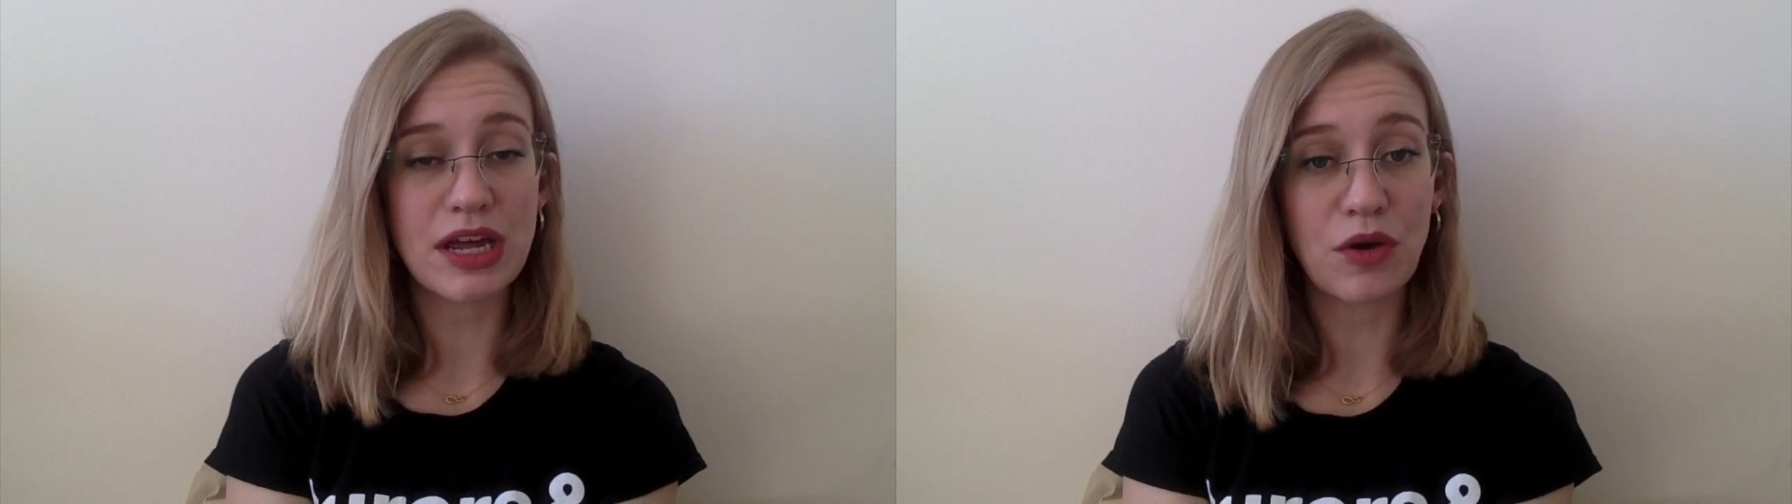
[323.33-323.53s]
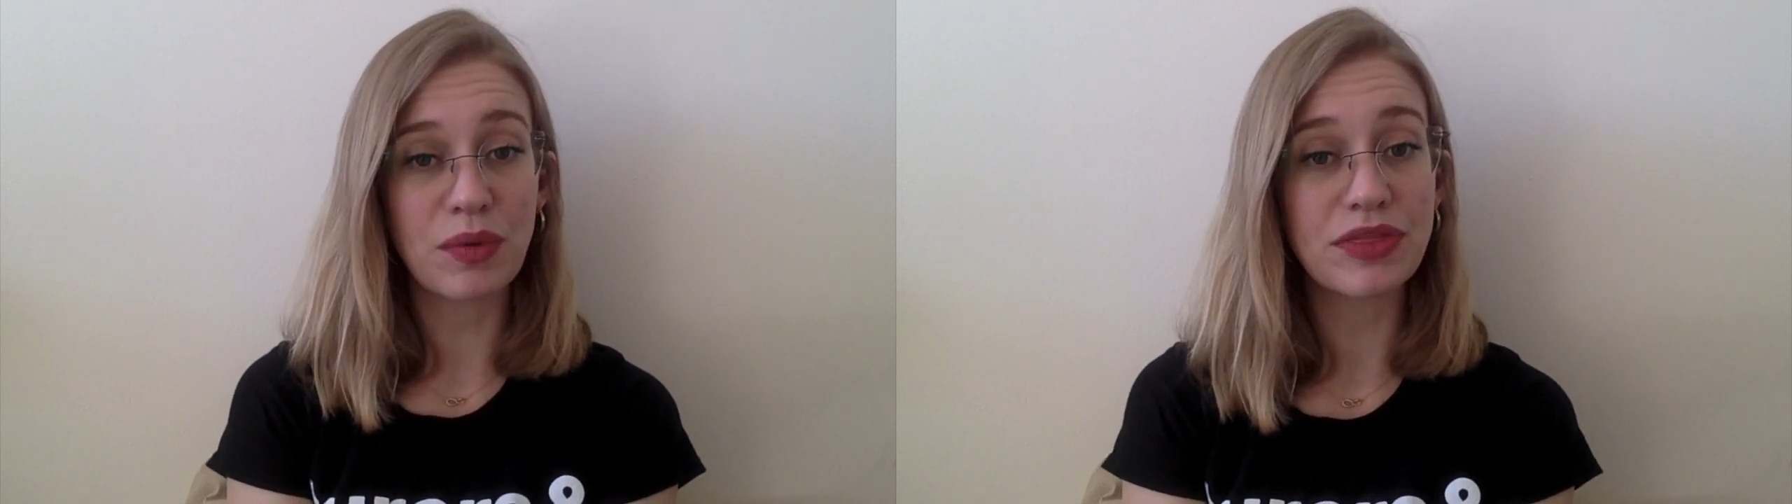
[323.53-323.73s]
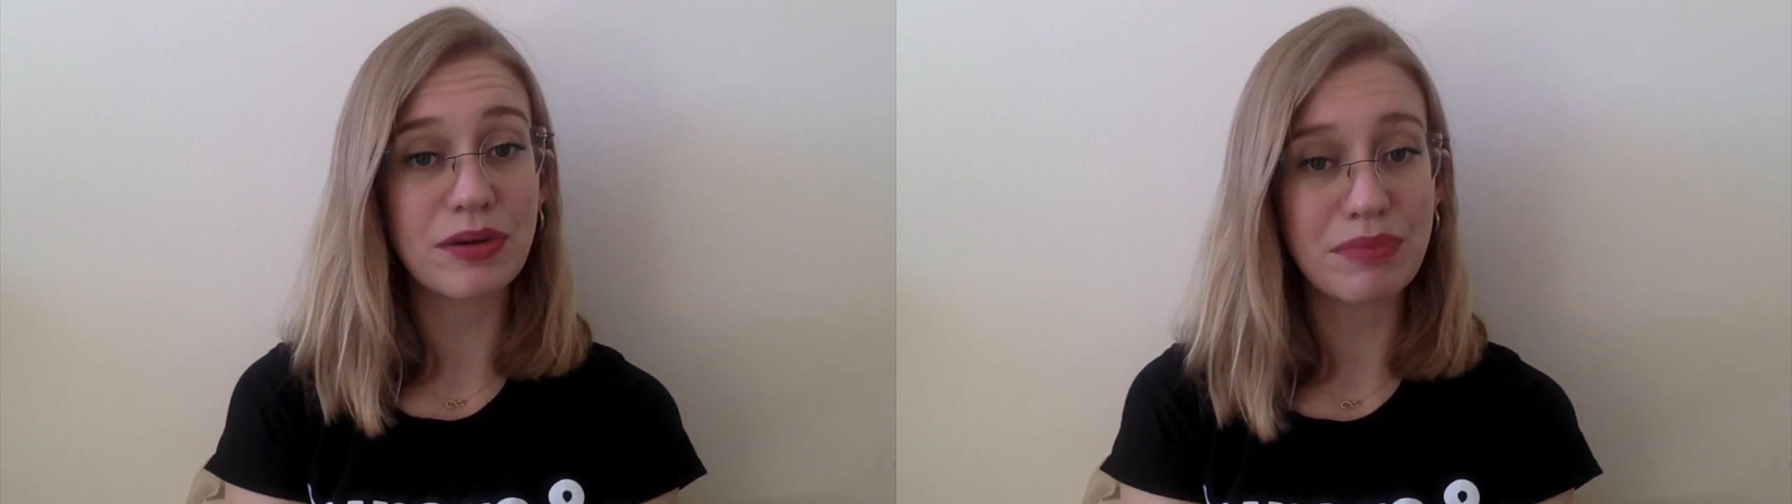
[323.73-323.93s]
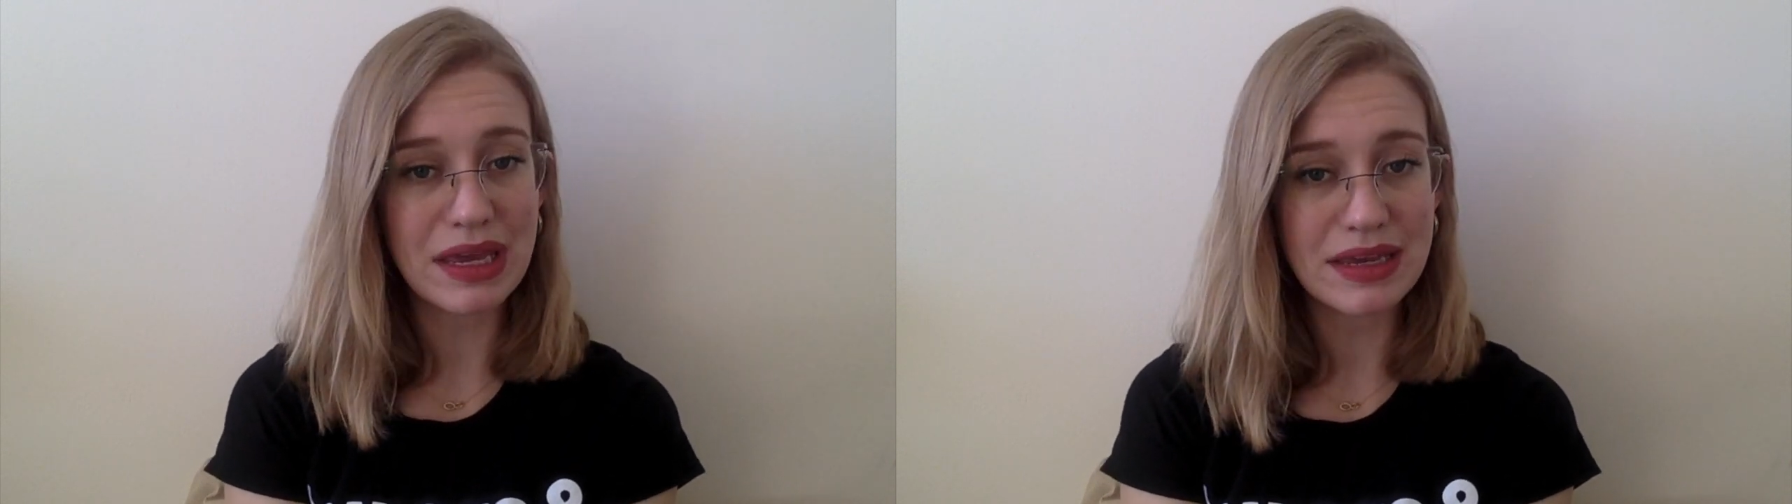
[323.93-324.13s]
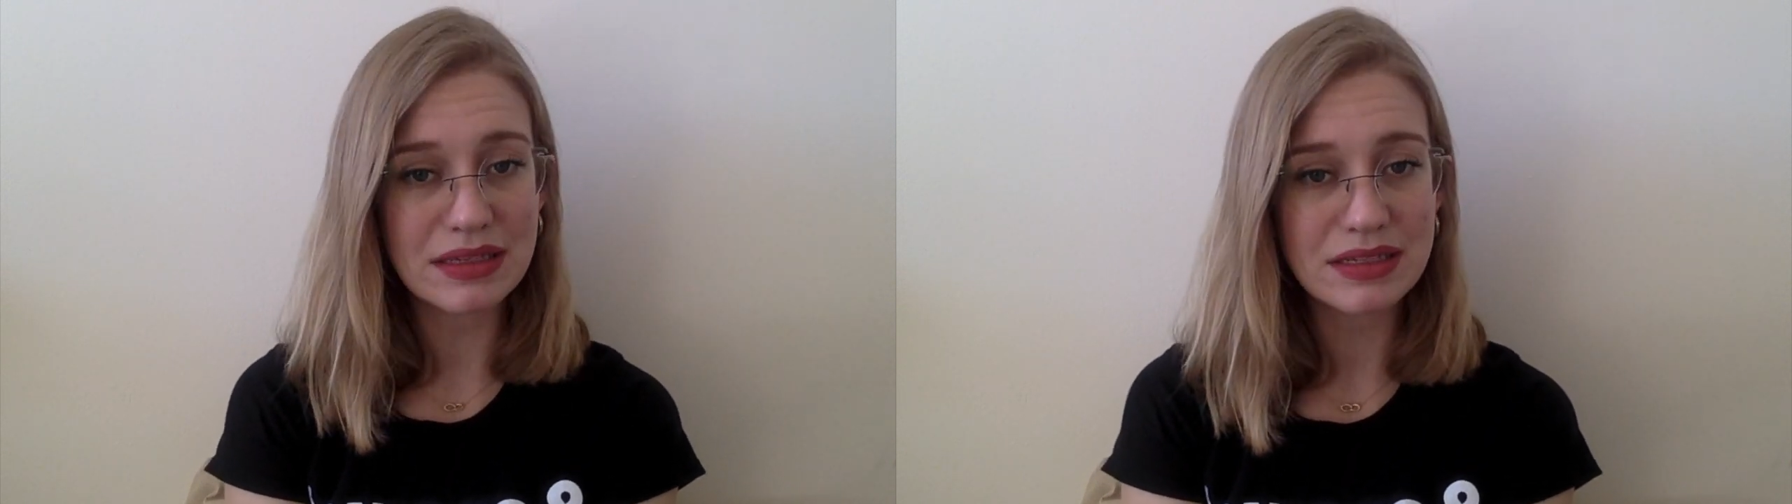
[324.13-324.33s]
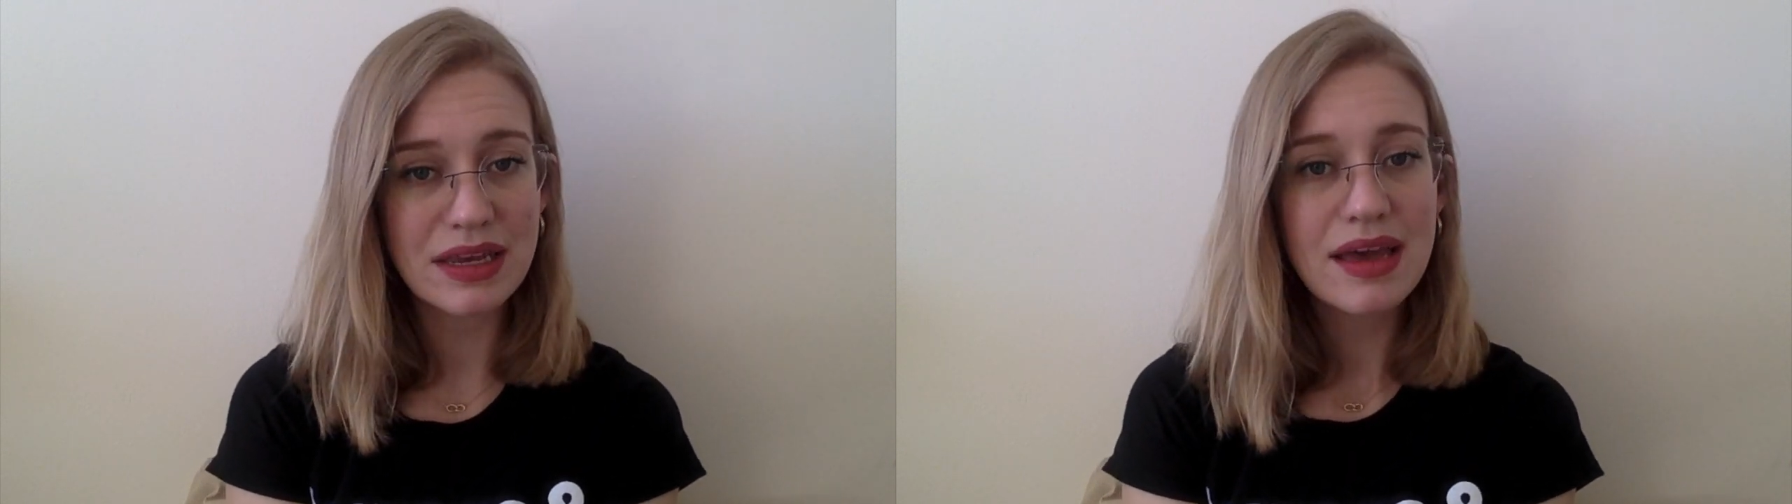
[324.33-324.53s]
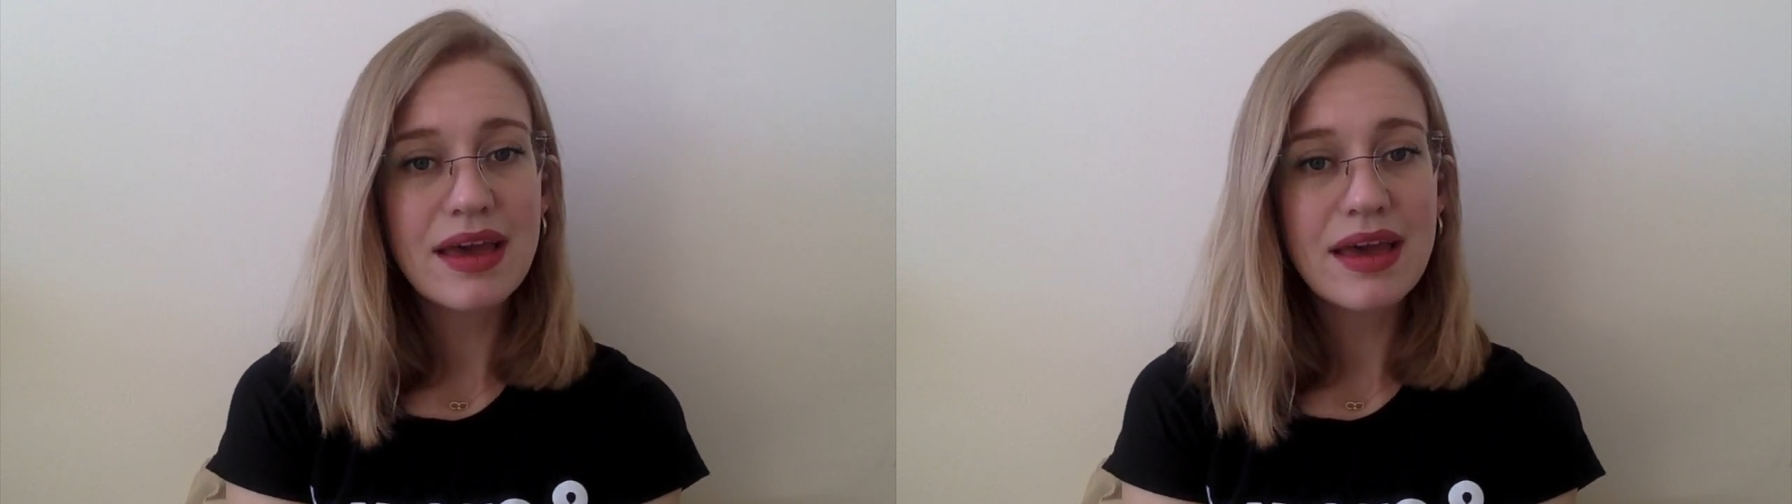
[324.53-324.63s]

out with their pees.